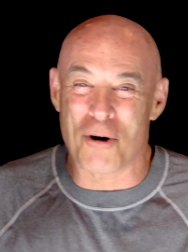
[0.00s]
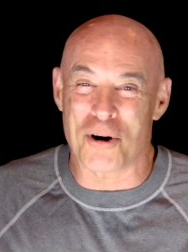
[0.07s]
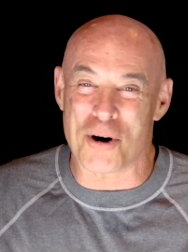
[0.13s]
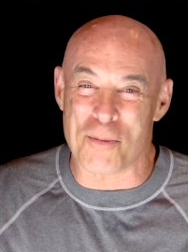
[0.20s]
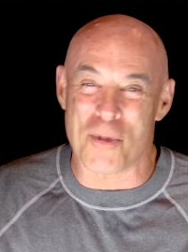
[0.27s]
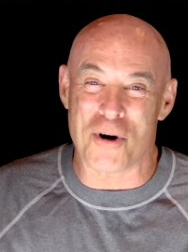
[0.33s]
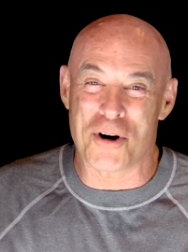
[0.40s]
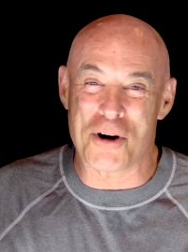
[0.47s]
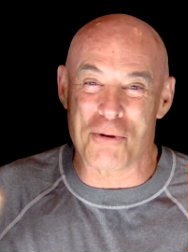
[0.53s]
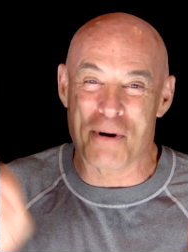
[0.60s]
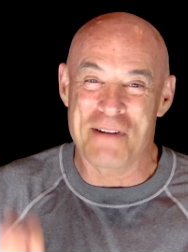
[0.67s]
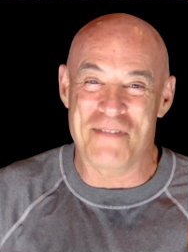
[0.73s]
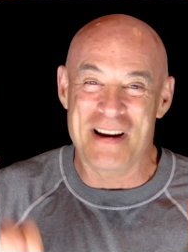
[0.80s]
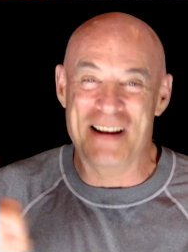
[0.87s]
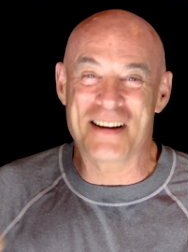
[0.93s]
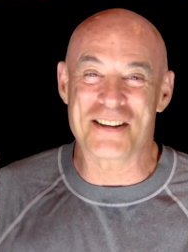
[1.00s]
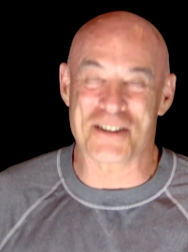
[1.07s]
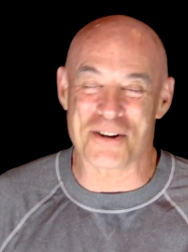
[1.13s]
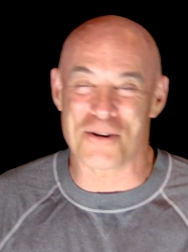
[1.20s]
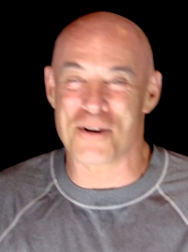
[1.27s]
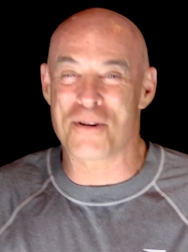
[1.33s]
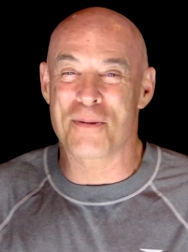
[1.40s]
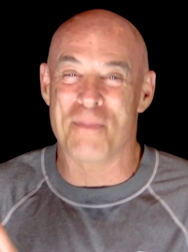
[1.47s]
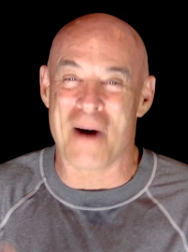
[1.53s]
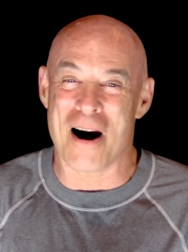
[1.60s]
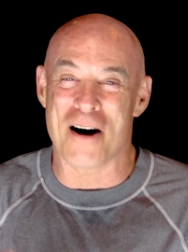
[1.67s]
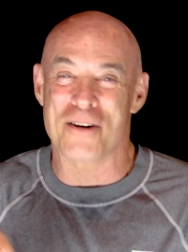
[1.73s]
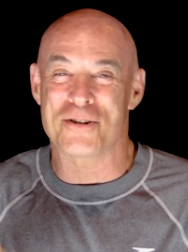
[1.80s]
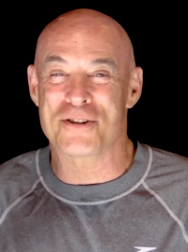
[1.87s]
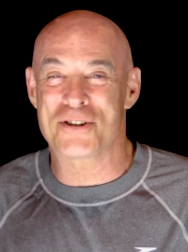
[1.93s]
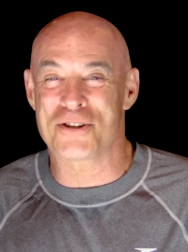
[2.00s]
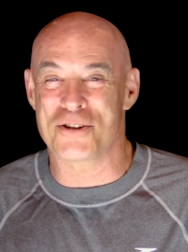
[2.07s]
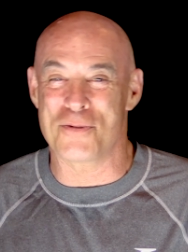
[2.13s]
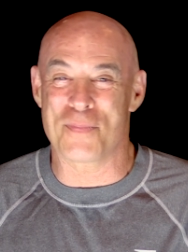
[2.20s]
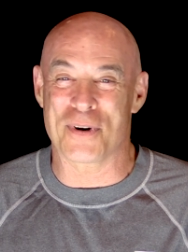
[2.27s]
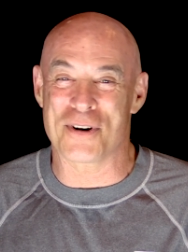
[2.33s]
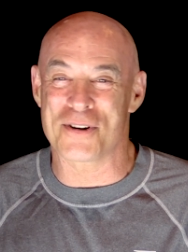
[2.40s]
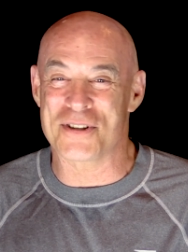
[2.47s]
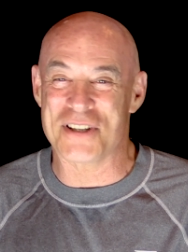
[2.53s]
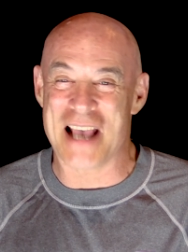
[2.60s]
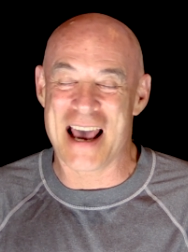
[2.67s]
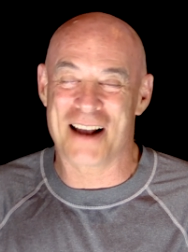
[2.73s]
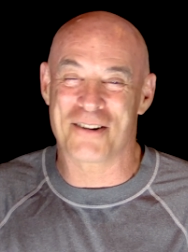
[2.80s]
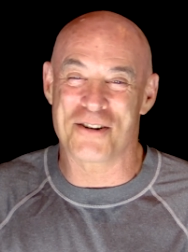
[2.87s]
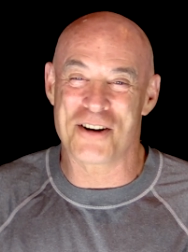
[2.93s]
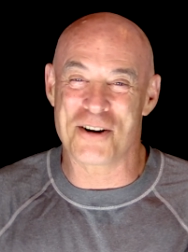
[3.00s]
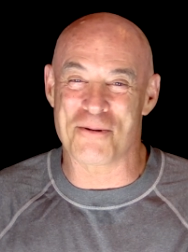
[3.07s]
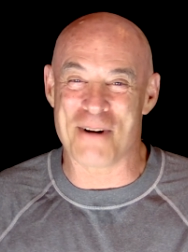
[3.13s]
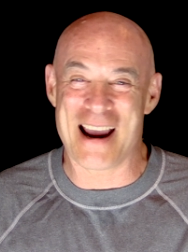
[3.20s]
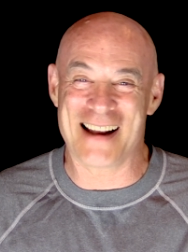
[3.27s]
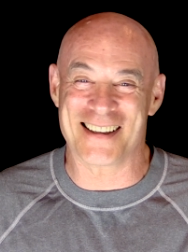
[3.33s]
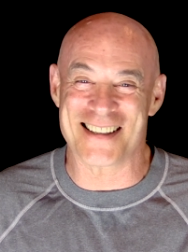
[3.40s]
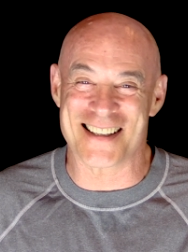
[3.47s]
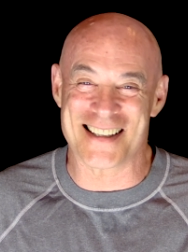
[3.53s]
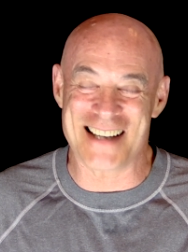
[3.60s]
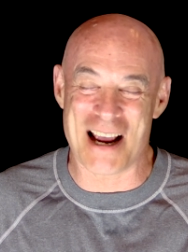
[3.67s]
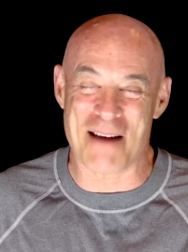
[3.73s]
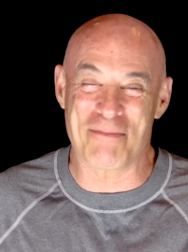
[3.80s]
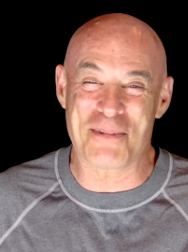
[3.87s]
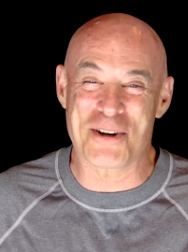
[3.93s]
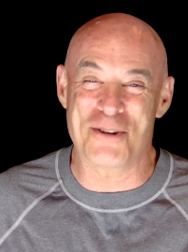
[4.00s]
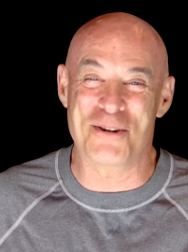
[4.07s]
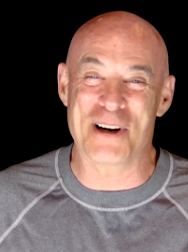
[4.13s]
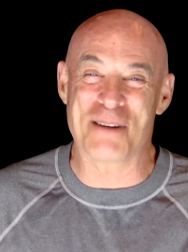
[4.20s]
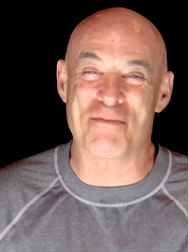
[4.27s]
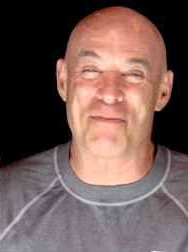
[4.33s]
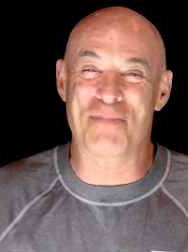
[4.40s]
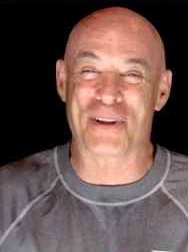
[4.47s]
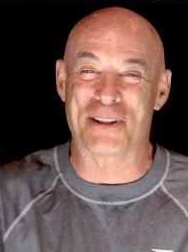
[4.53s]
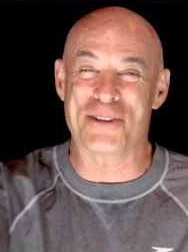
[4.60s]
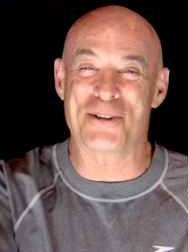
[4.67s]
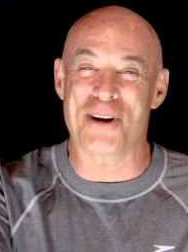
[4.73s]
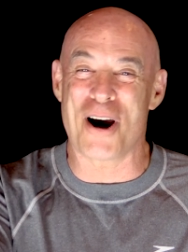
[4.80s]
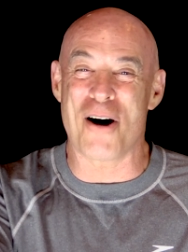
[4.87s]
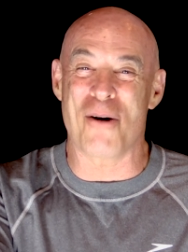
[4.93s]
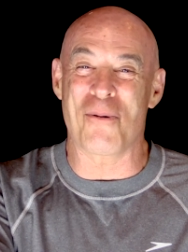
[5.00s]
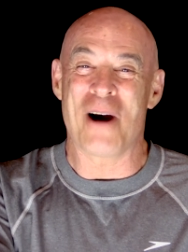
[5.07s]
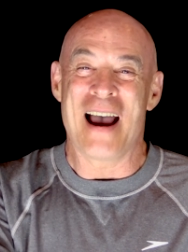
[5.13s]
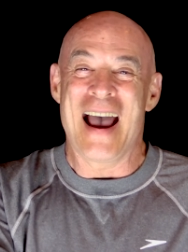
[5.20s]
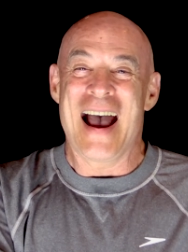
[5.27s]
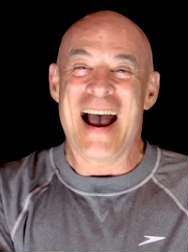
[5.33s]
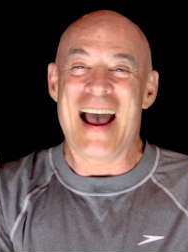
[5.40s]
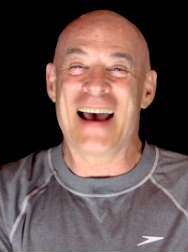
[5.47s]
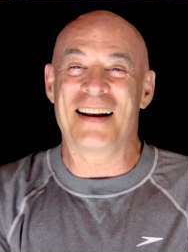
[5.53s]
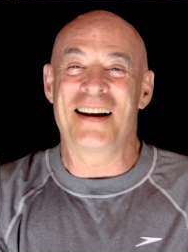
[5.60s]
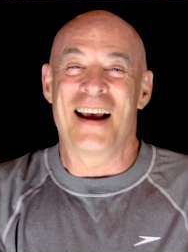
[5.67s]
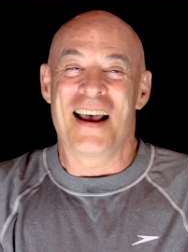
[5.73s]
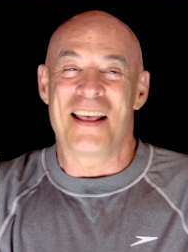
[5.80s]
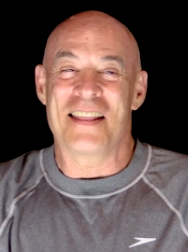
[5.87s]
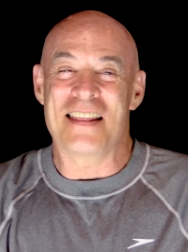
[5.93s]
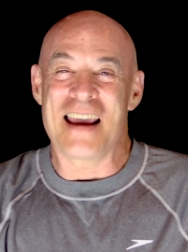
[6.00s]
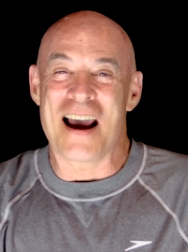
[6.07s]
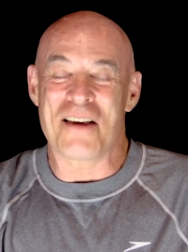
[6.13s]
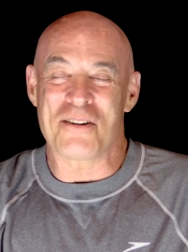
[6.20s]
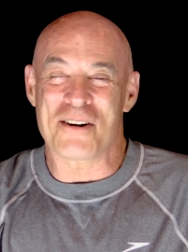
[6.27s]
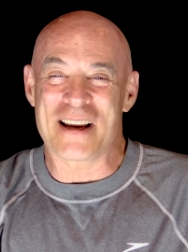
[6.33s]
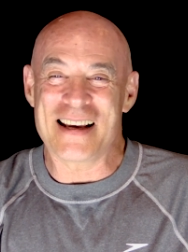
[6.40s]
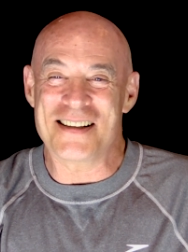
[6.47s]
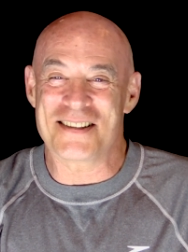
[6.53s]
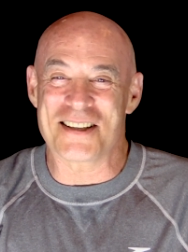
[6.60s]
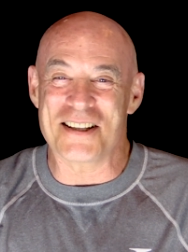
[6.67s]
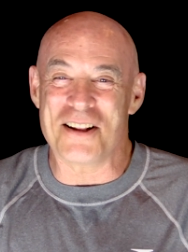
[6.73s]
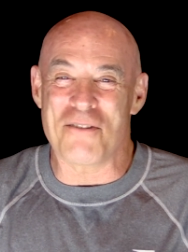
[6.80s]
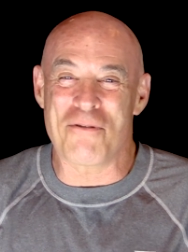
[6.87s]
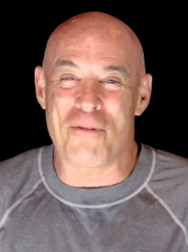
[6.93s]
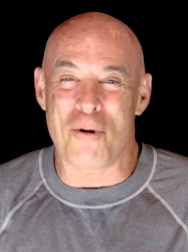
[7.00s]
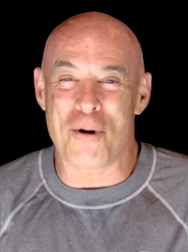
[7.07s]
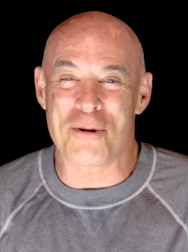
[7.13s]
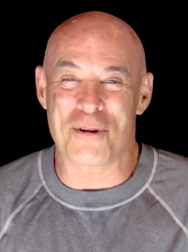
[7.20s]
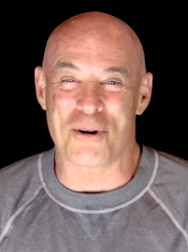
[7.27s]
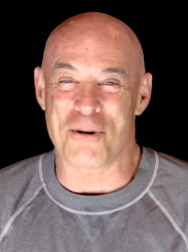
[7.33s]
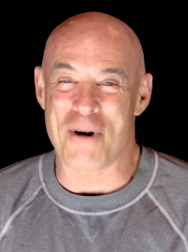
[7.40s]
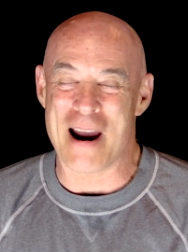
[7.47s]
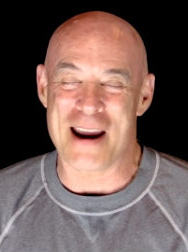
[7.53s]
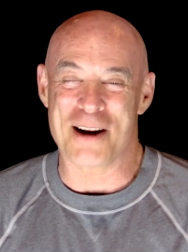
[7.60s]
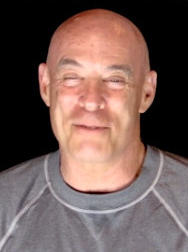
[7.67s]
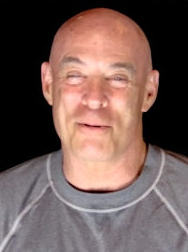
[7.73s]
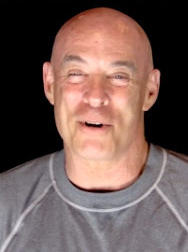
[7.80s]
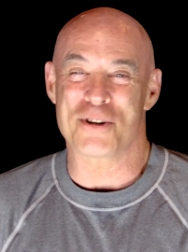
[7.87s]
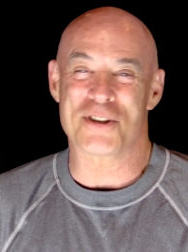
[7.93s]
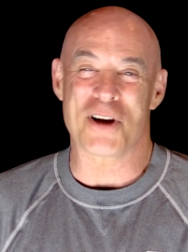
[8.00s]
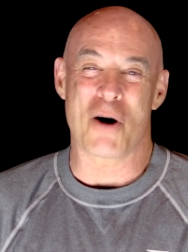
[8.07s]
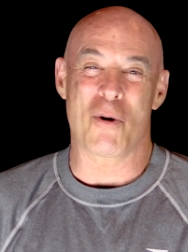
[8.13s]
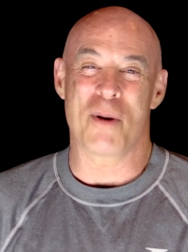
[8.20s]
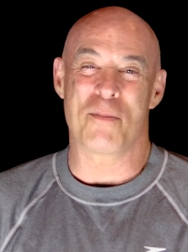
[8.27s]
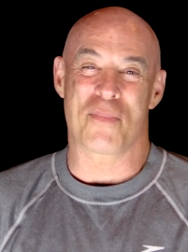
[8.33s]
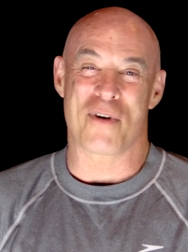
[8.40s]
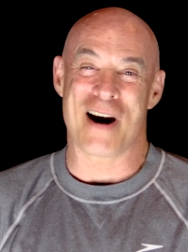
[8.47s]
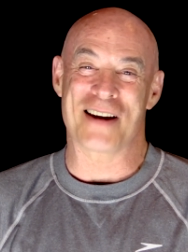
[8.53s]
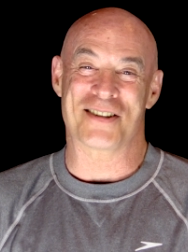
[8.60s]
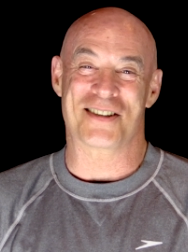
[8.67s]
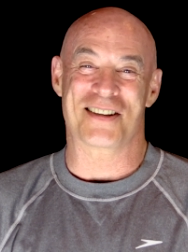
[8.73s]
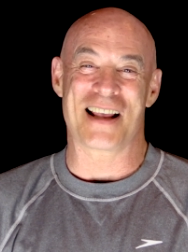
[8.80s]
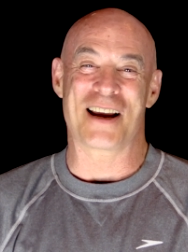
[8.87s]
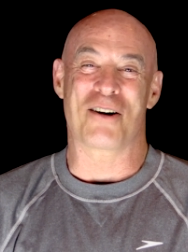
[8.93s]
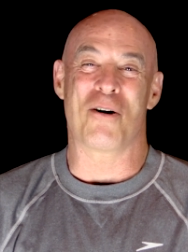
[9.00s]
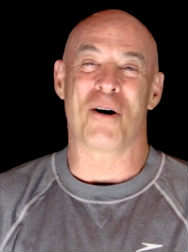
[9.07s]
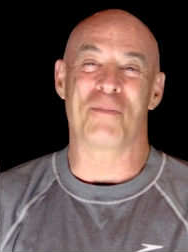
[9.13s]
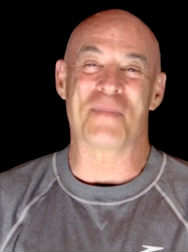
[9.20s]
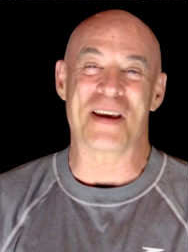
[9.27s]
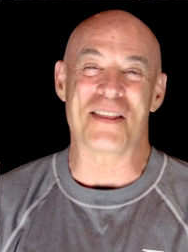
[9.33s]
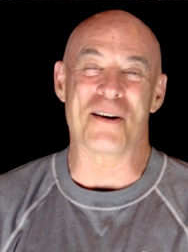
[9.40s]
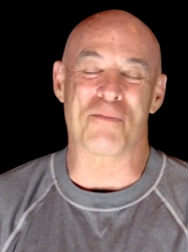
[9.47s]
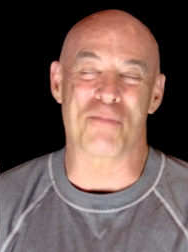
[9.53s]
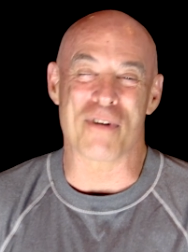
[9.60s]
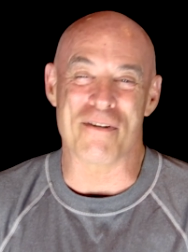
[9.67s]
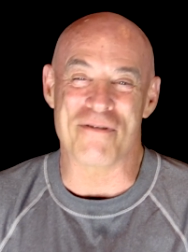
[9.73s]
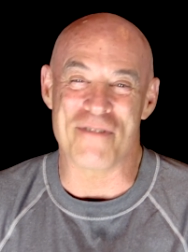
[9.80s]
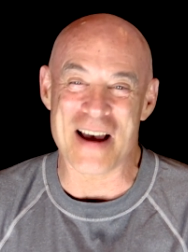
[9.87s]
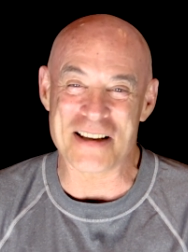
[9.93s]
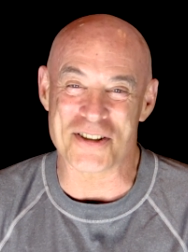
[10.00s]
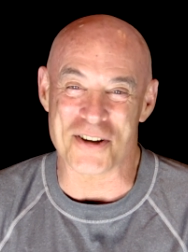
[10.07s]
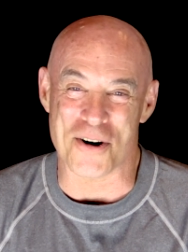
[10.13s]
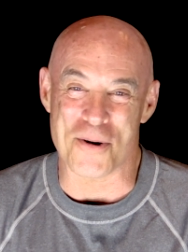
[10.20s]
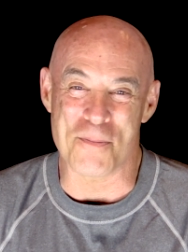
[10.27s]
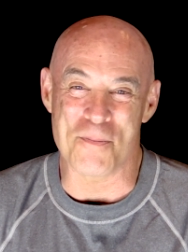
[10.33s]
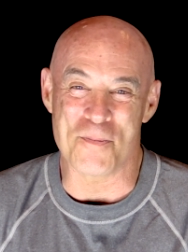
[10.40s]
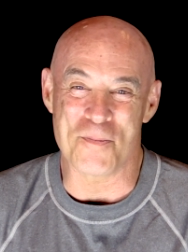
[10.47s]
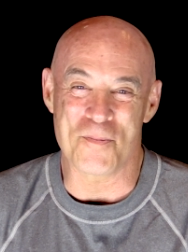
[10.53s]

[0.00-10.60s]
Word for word: order: Mercury, Venus, Earth, Mars, Jupiter, Saturn, Uranus, Neptune, and Pluto. And the other kids in the fourth grade were so impressed they called me the professor.